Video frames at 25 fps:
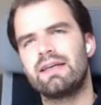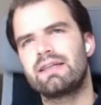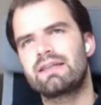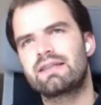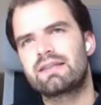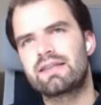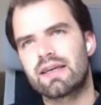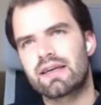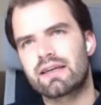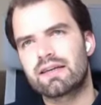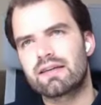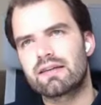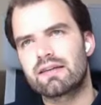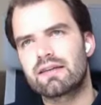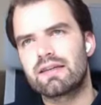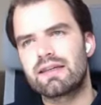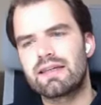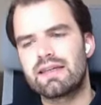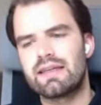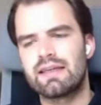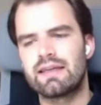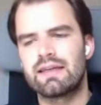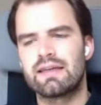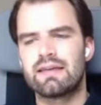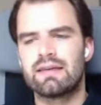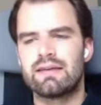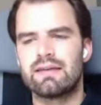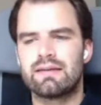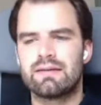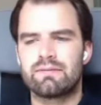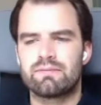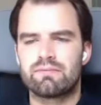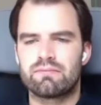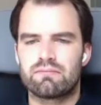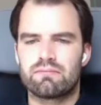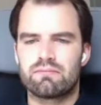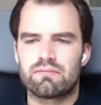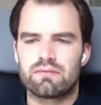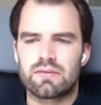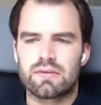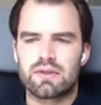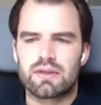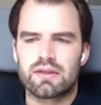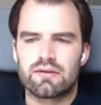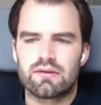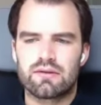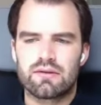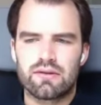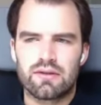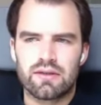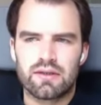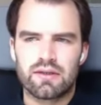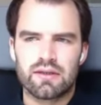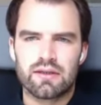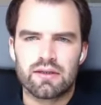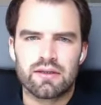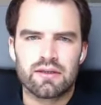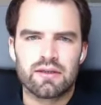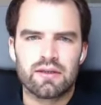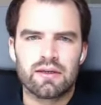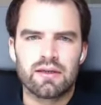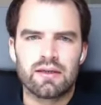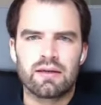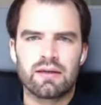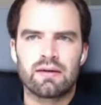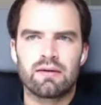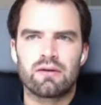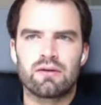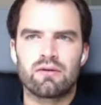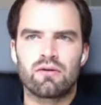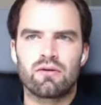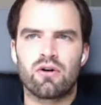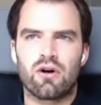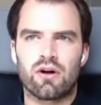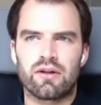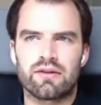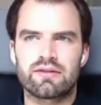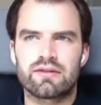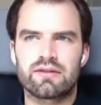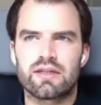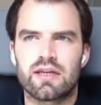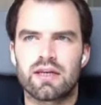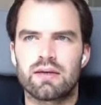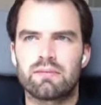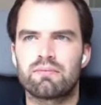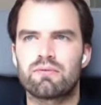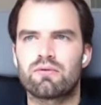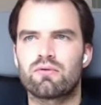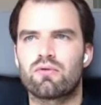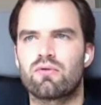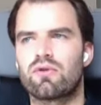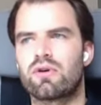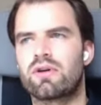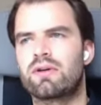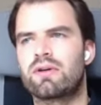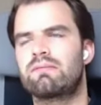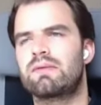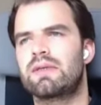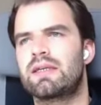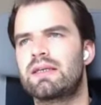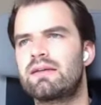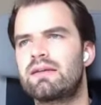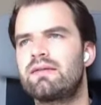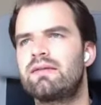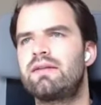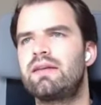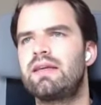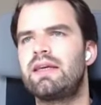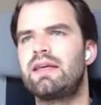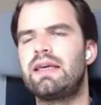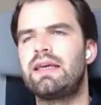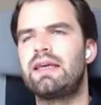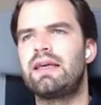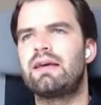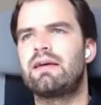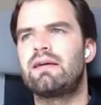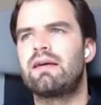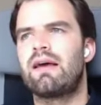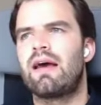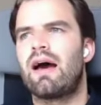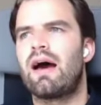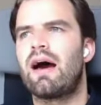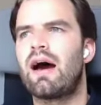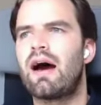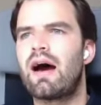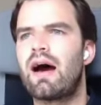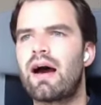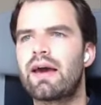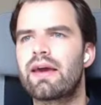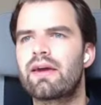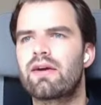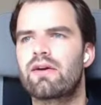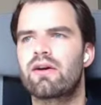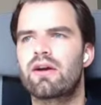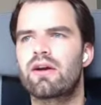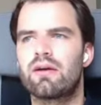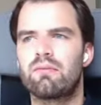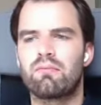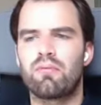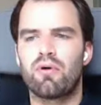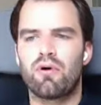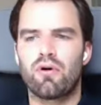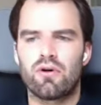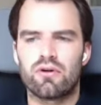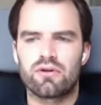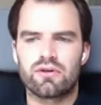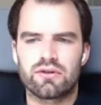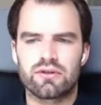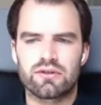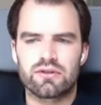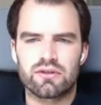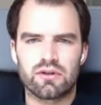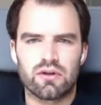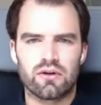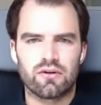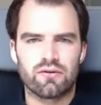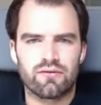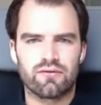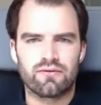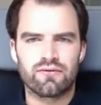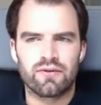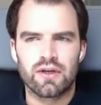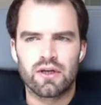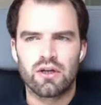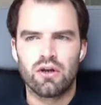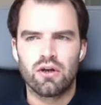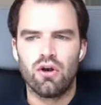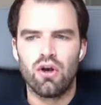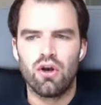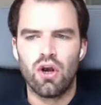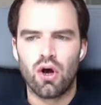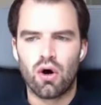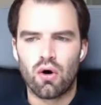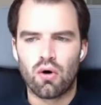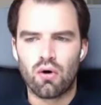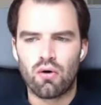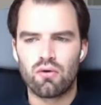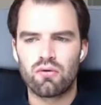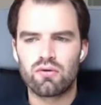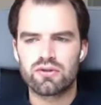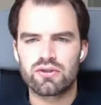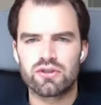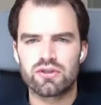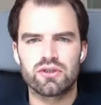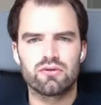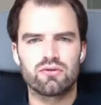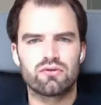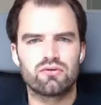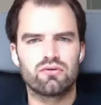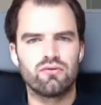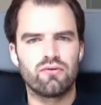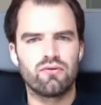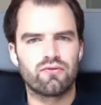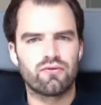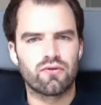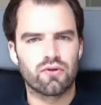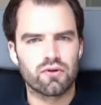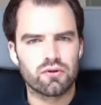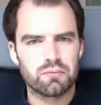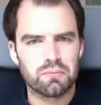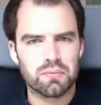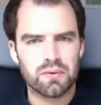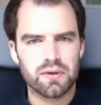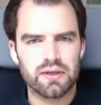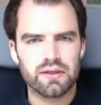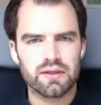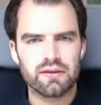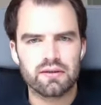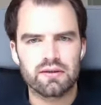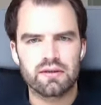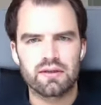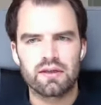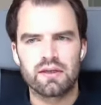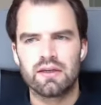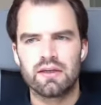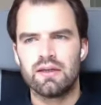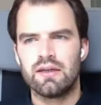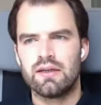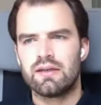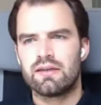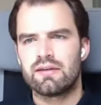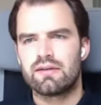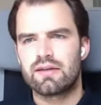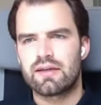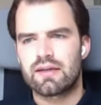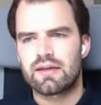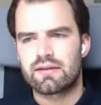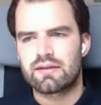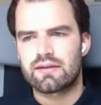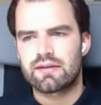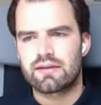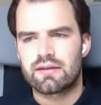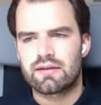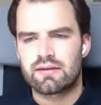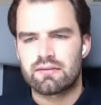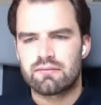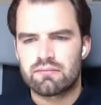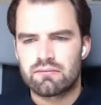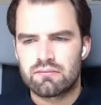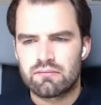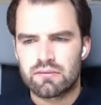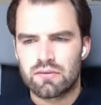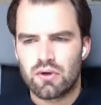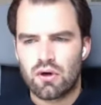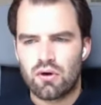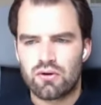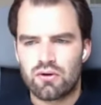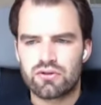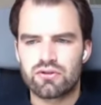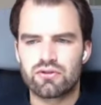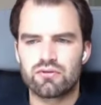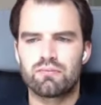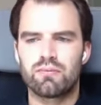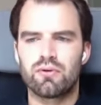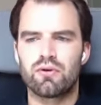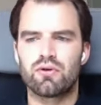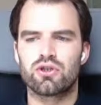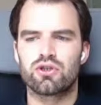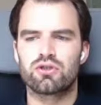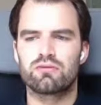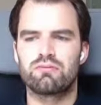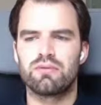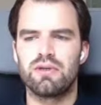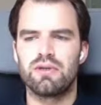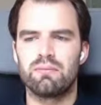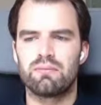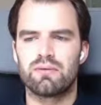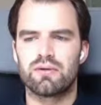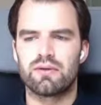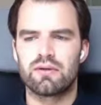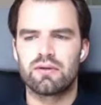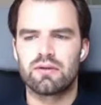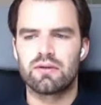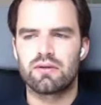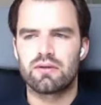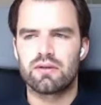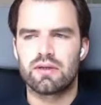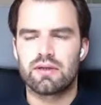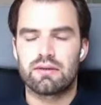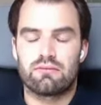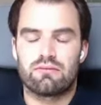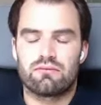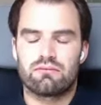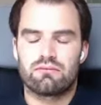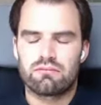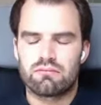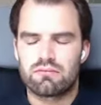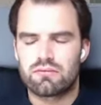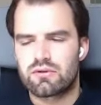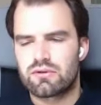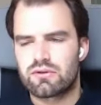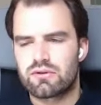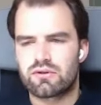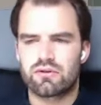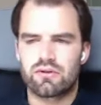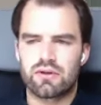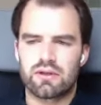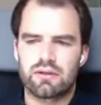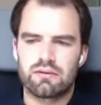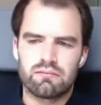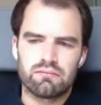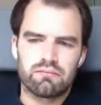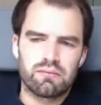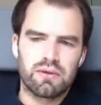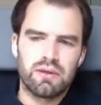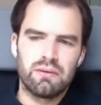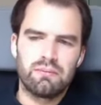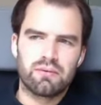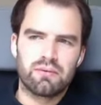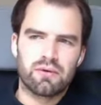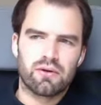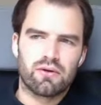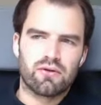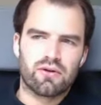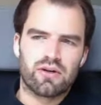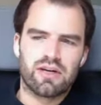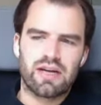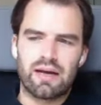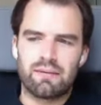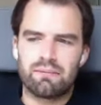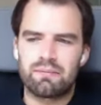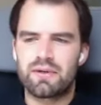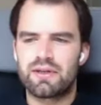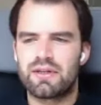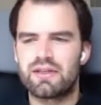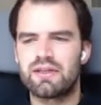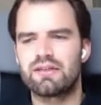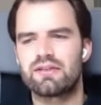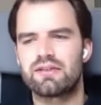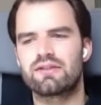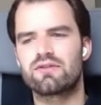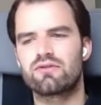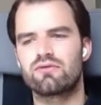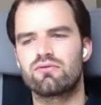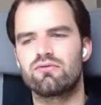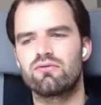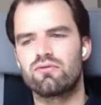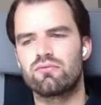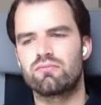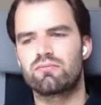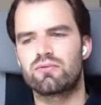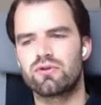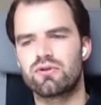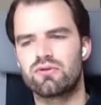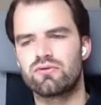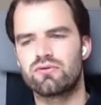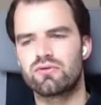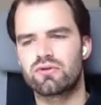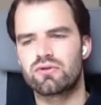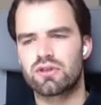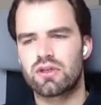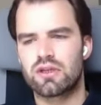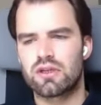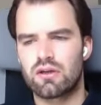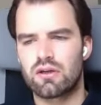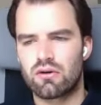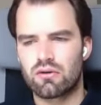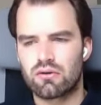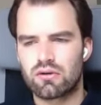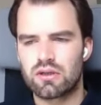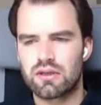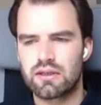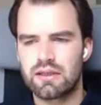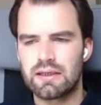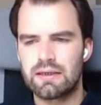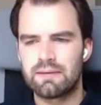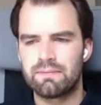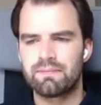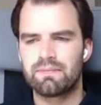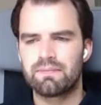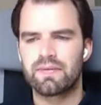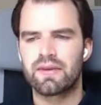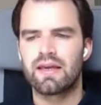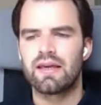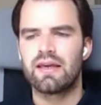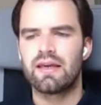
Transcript: Secondly, the concept or the higher importance of low CO2 footprint that um, also pushed people, sorry, people or companies to produce uh, locally.